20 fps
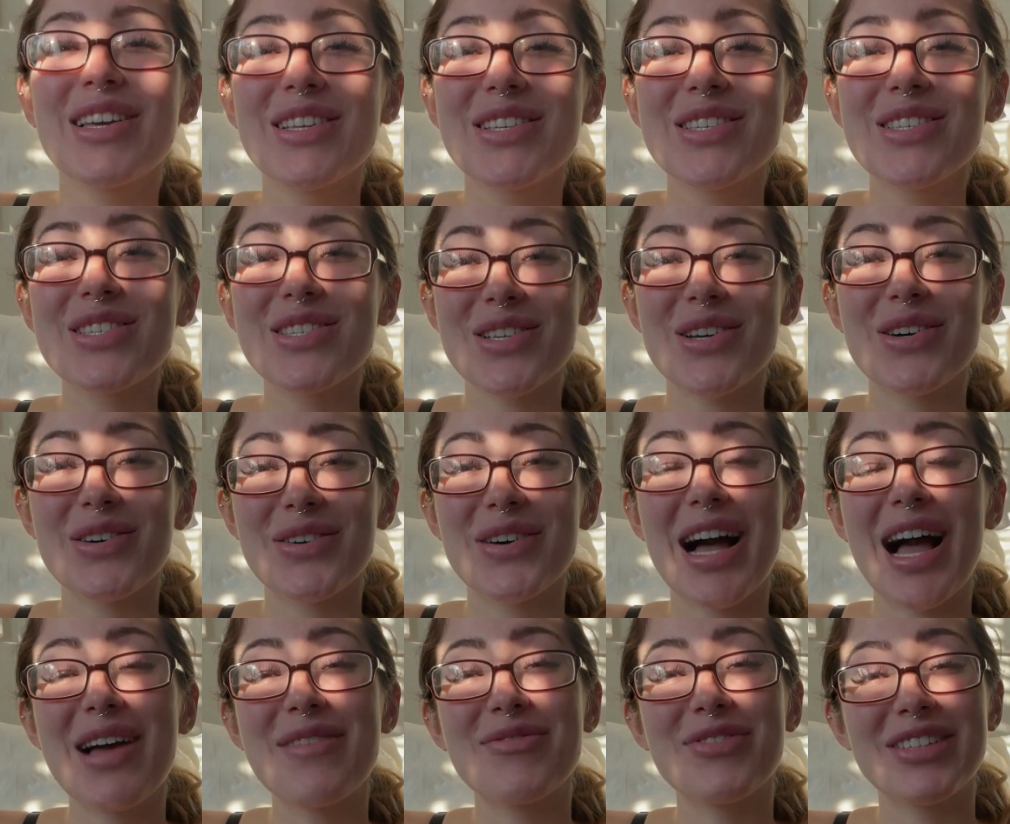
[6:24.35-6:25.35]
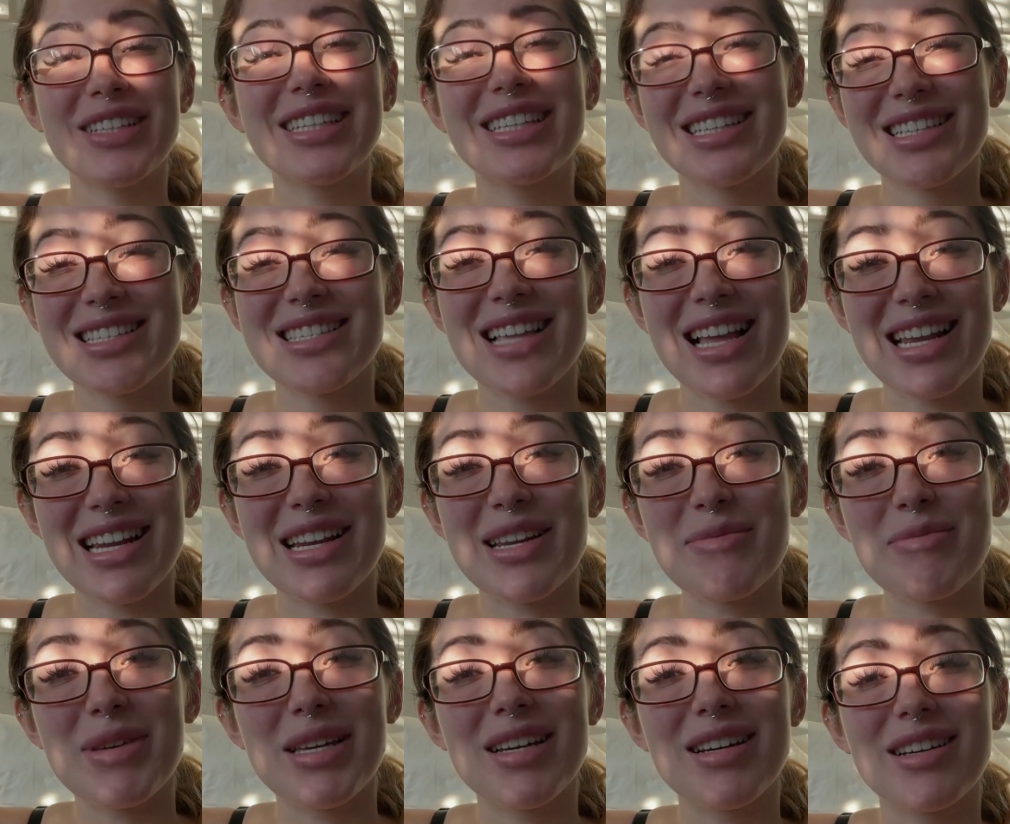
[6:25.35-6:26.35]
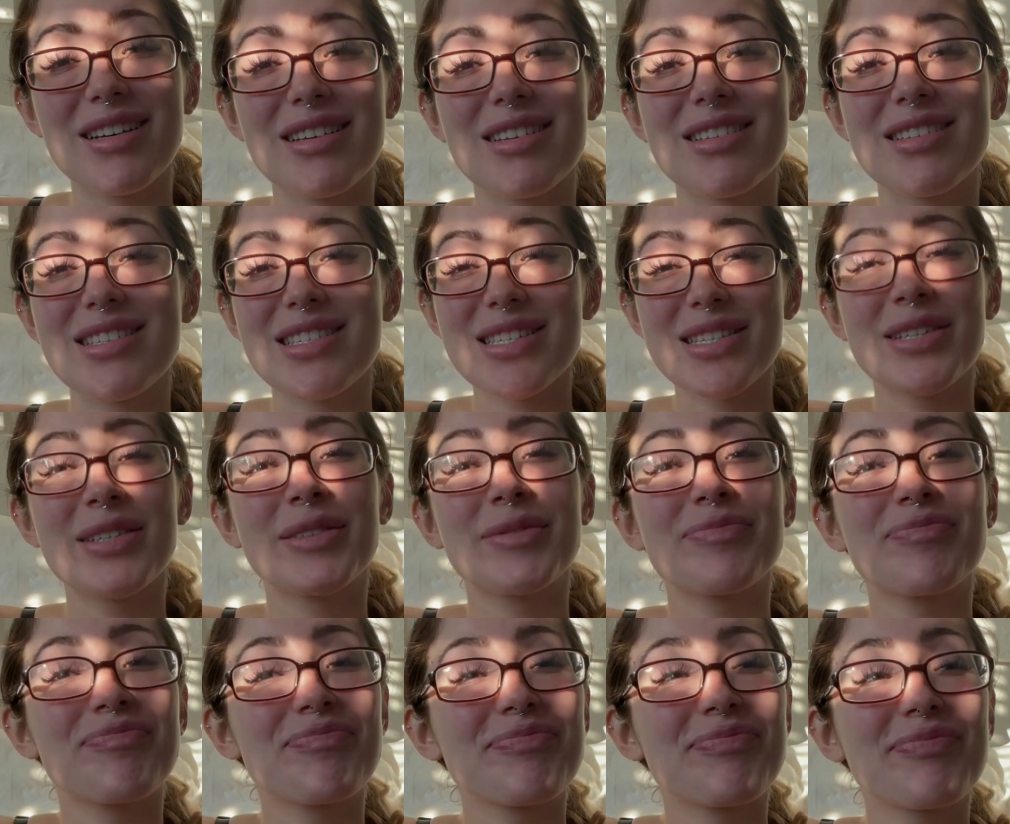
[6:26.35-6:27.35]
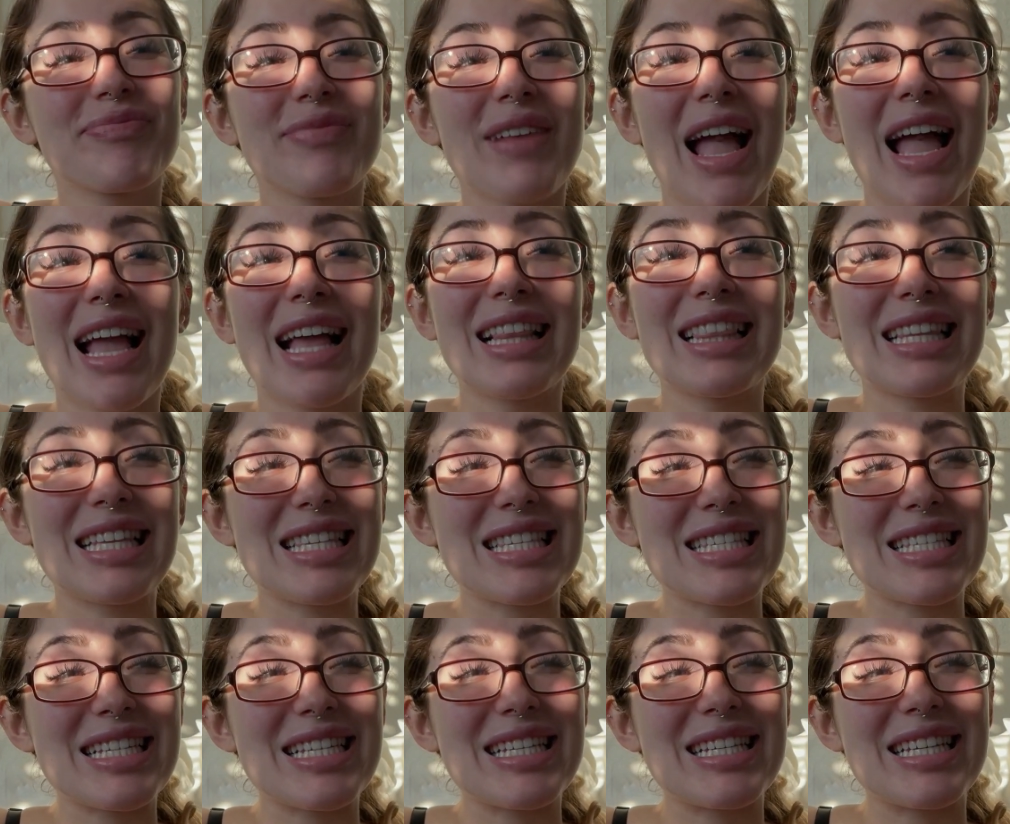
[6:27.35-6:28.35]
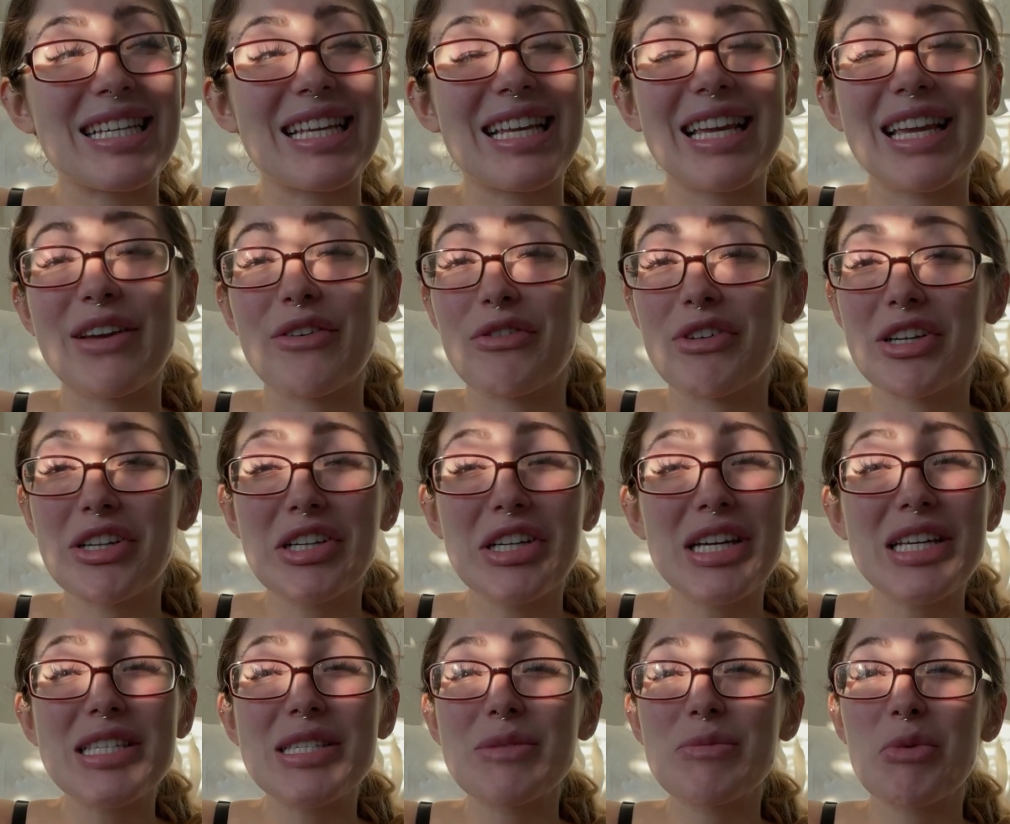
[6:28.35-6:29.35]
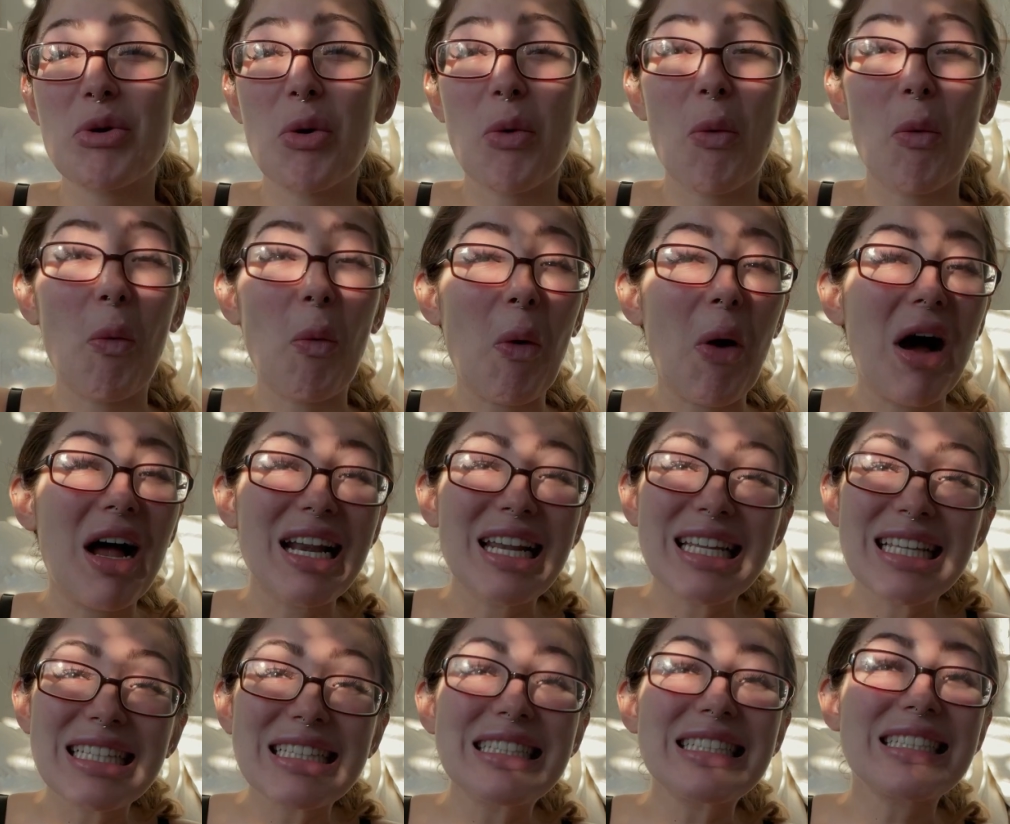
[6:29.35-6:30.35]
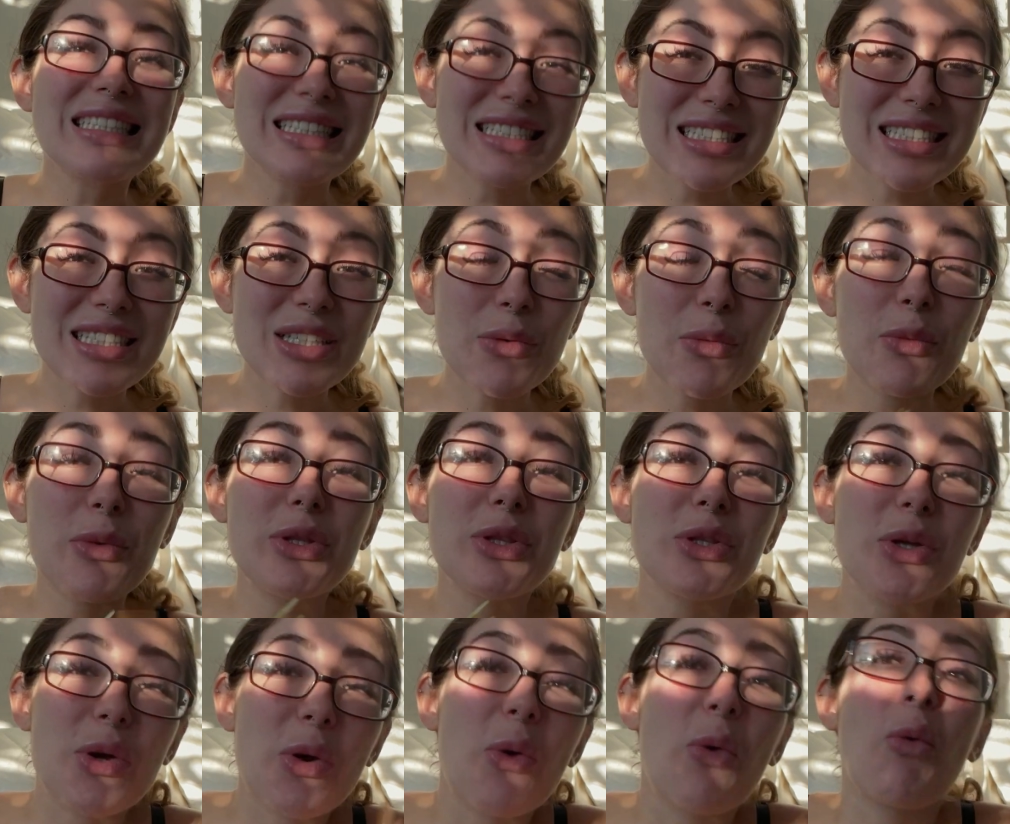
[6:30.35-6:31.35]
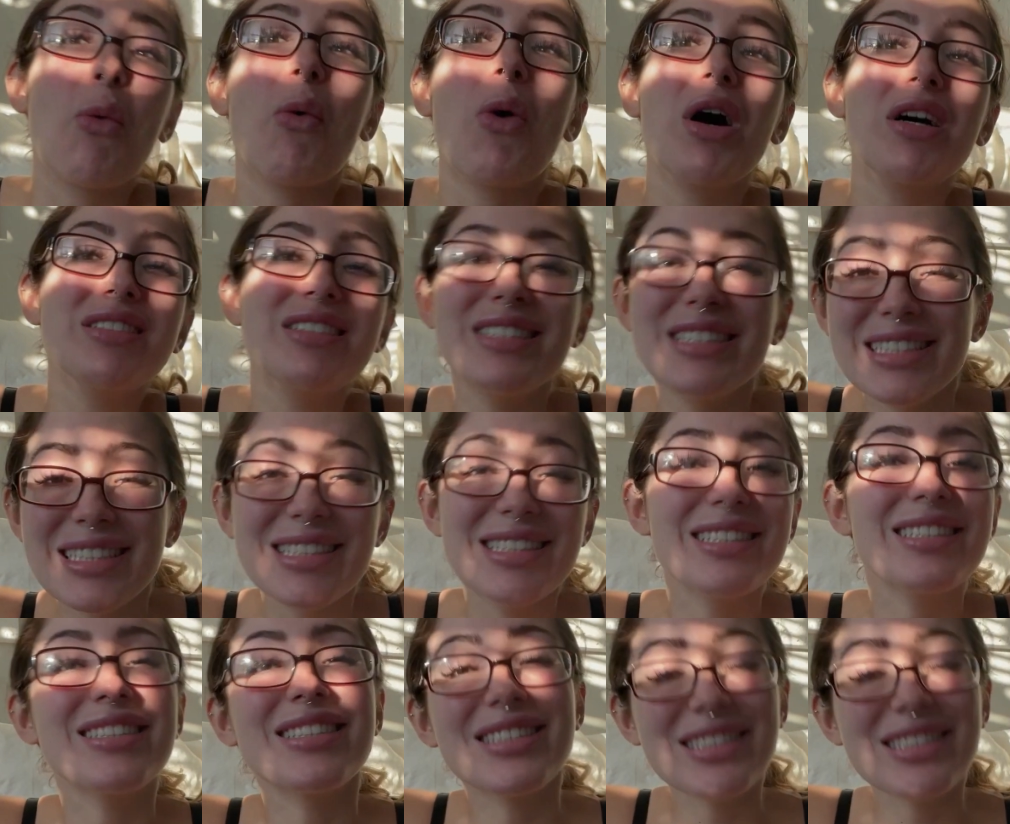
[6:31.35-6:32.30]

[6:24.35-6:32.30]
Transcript: So I'm really excited because, listen, if we could get some quality with the quantity,